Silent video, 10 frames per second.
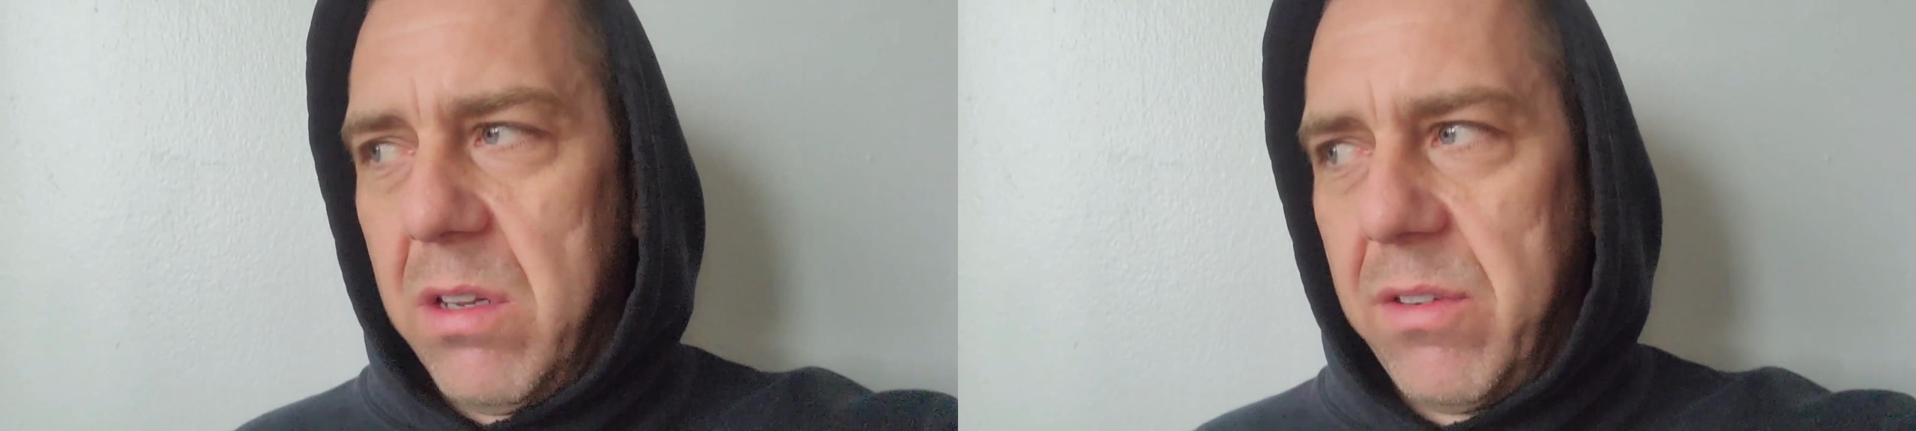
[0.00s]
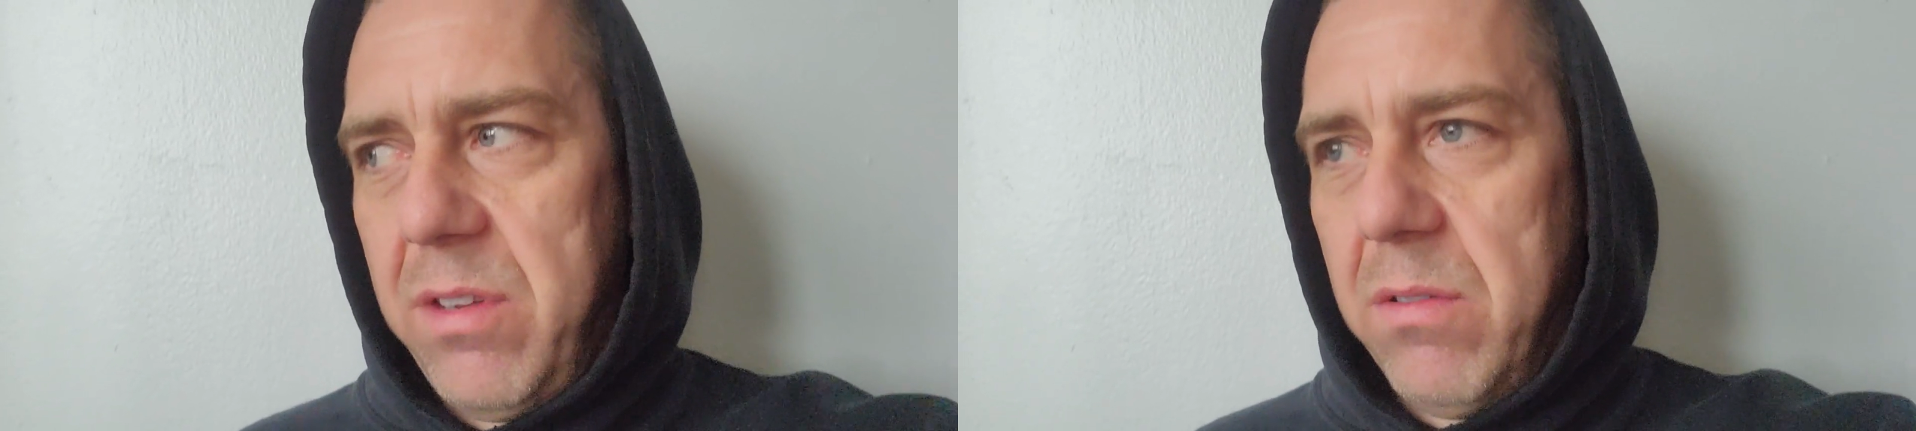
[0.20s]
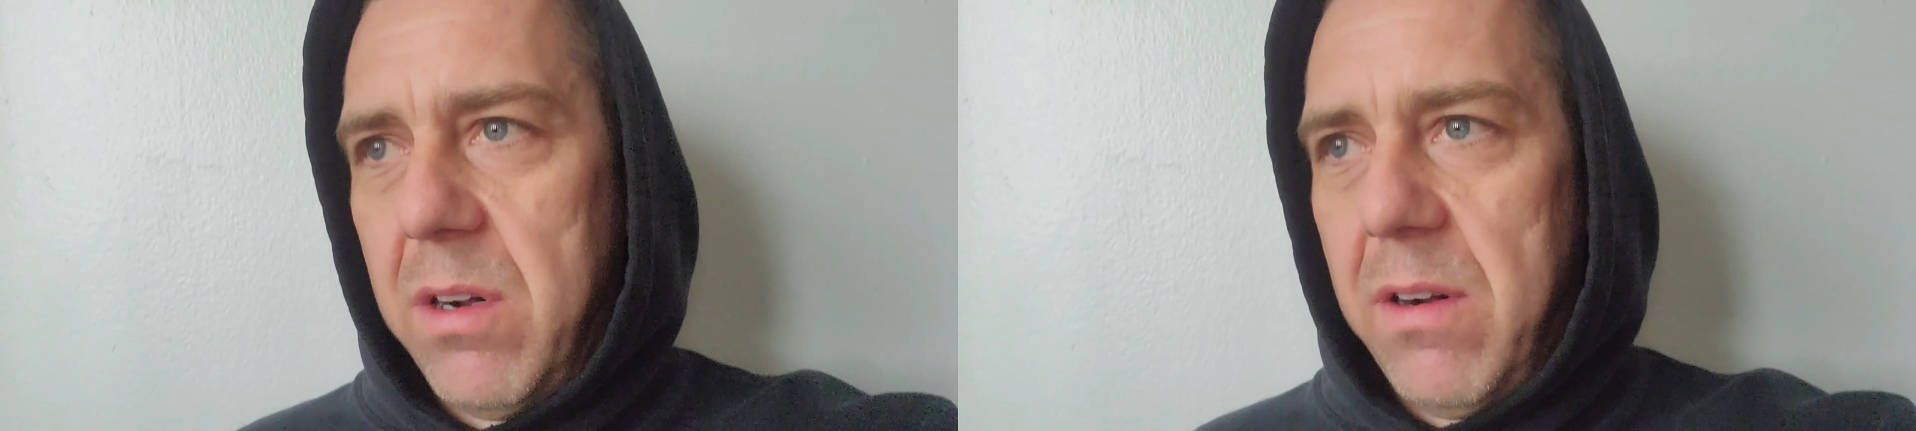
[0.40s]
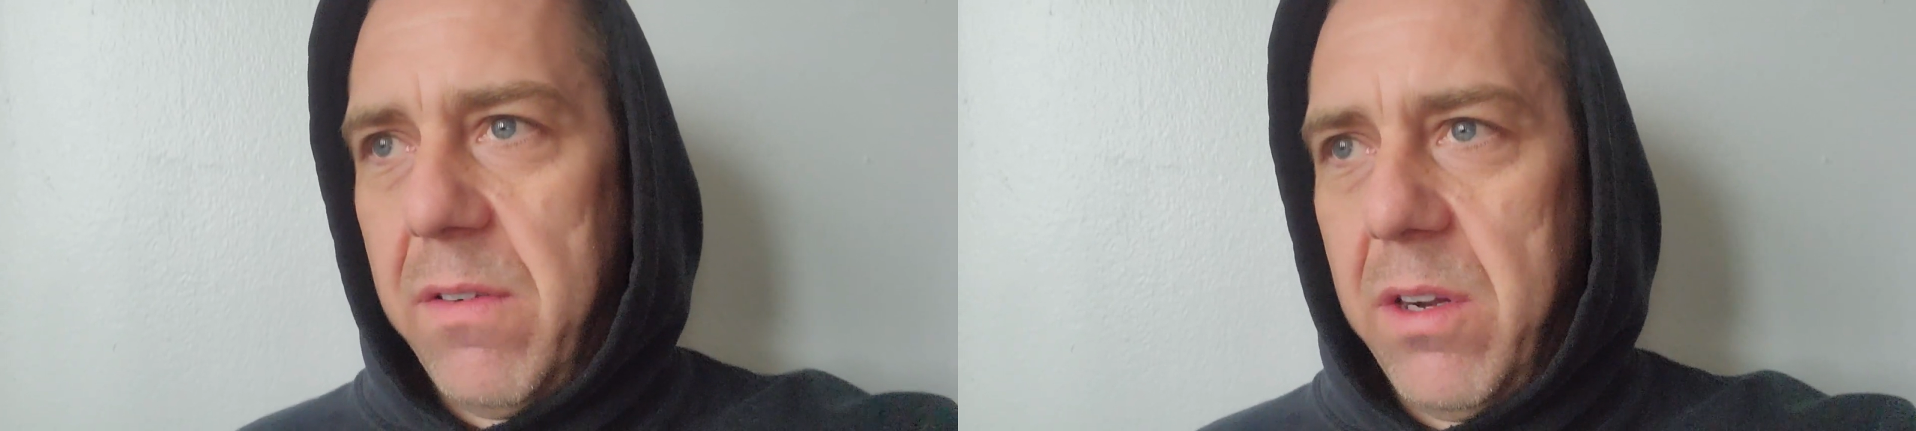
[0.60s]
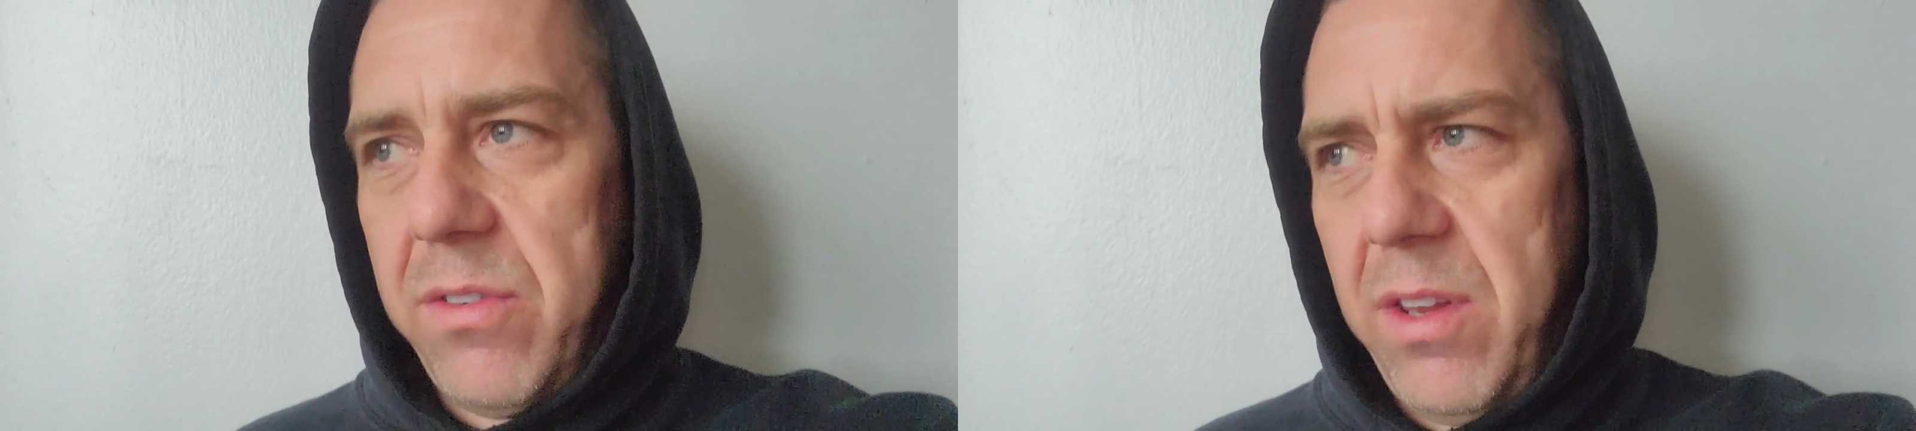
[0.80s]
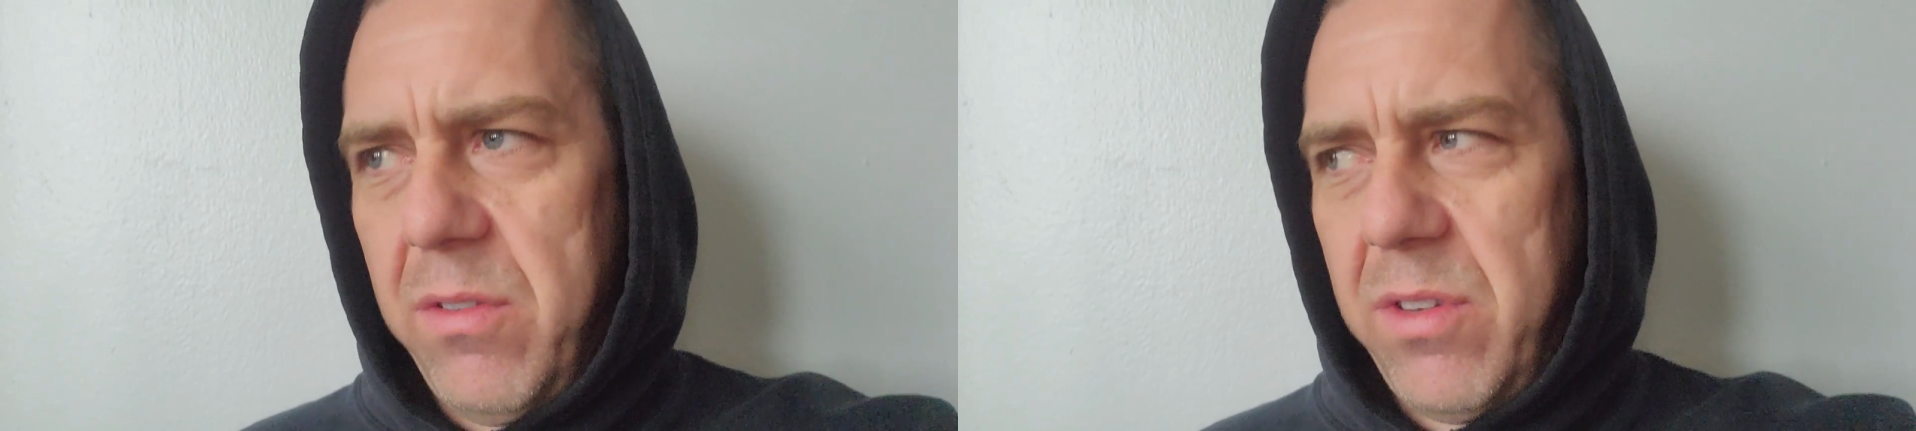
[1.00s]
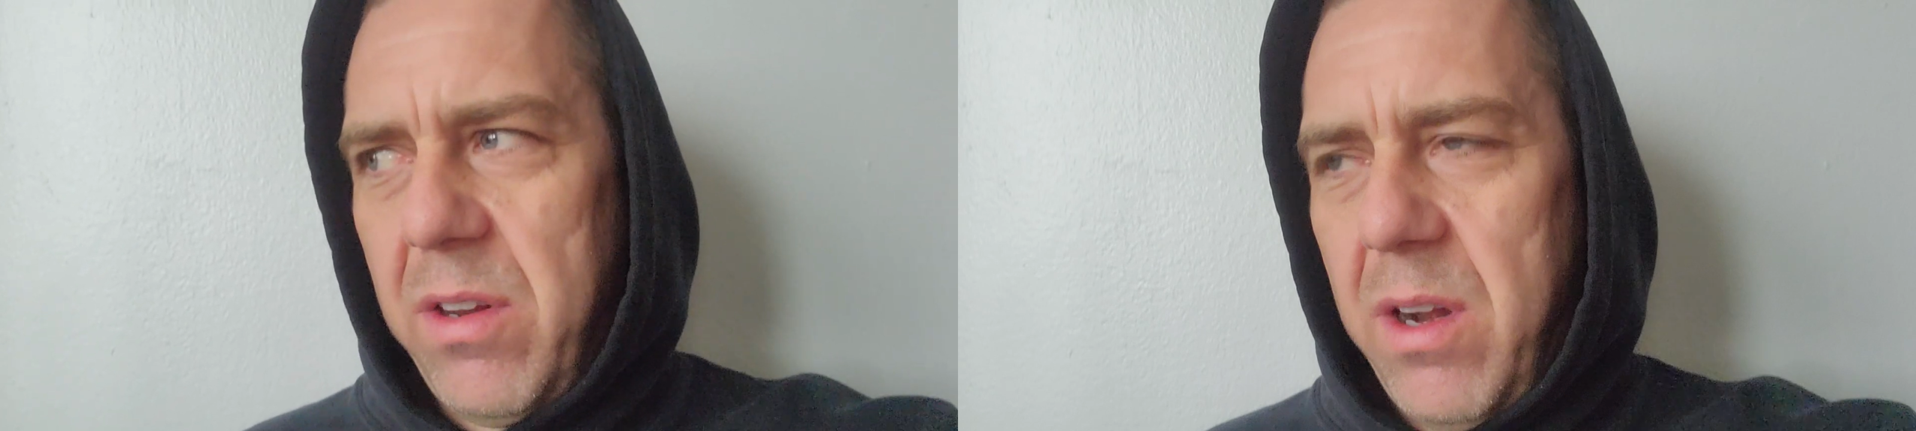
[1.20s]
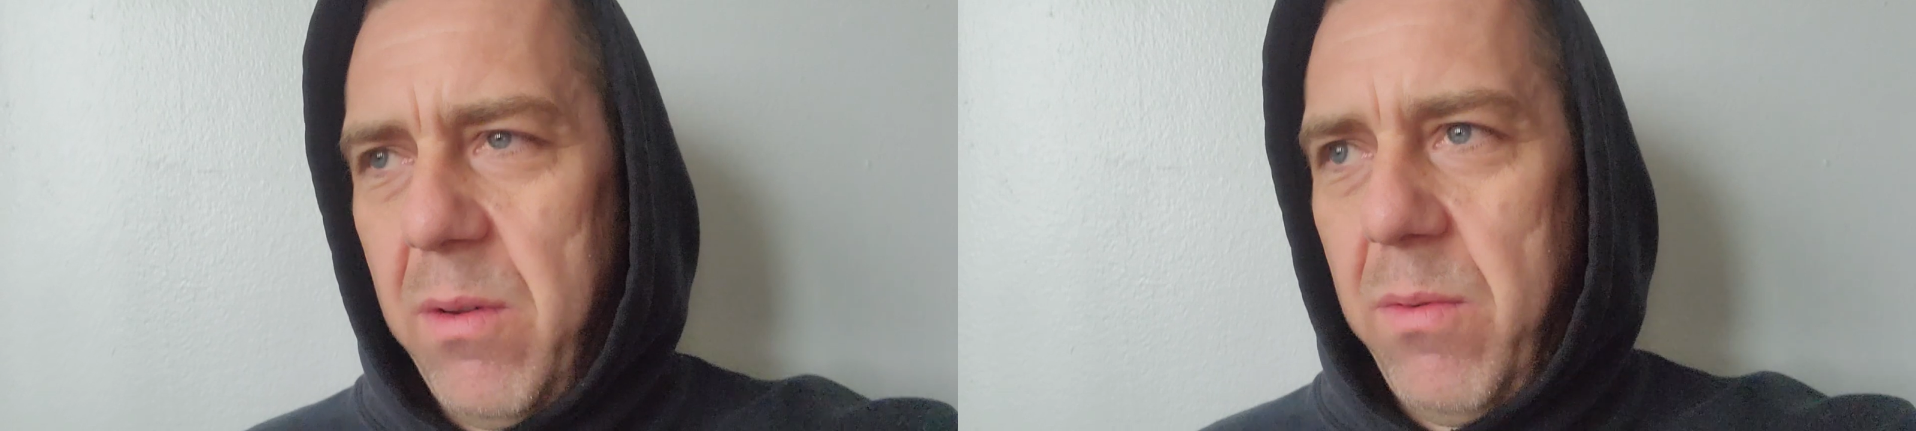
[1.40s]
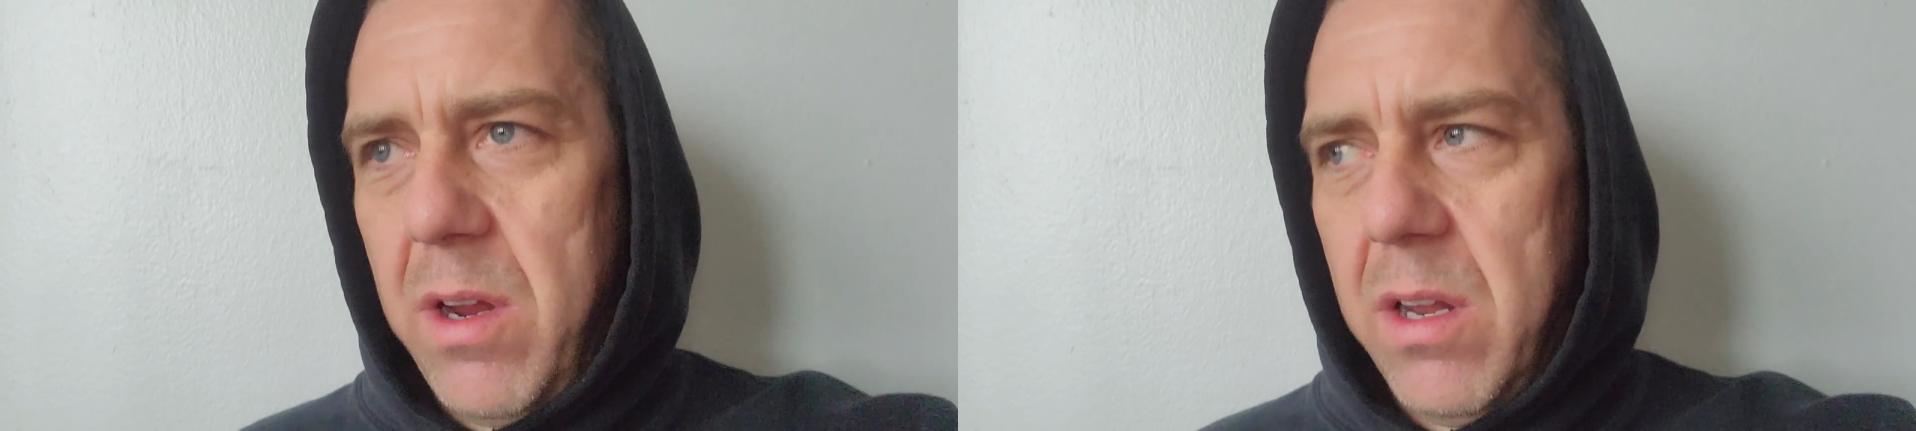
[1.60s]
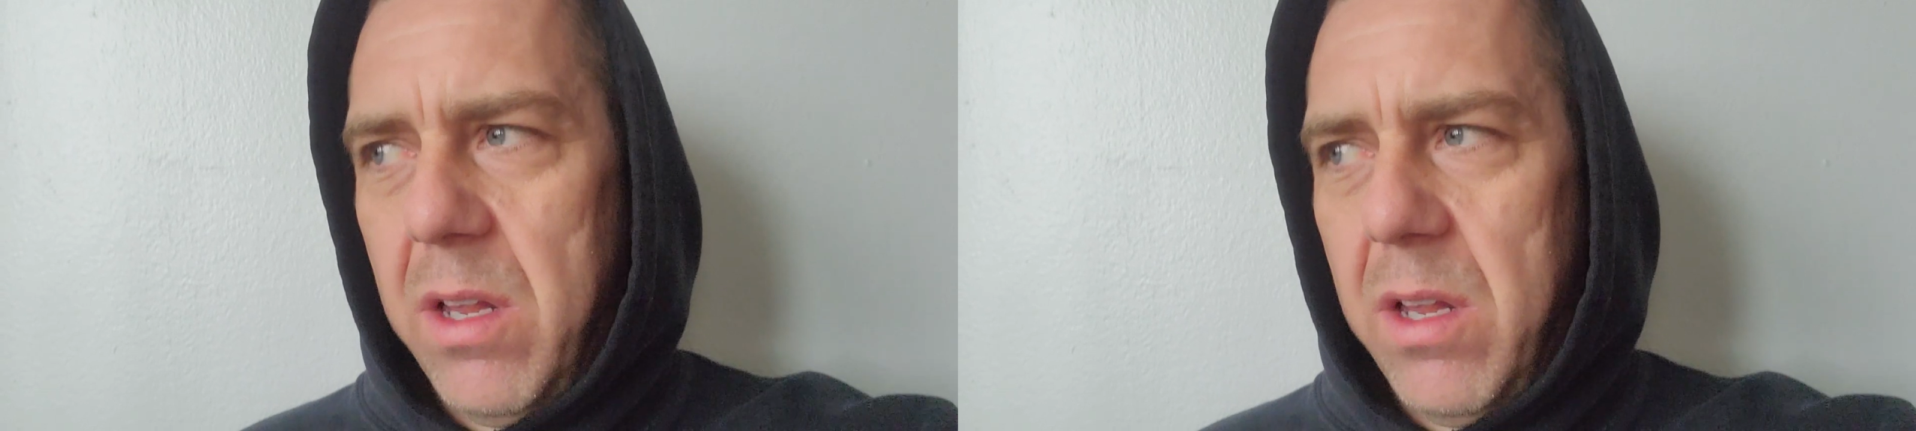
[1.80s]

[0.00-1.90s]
I can say whatever, say what I want.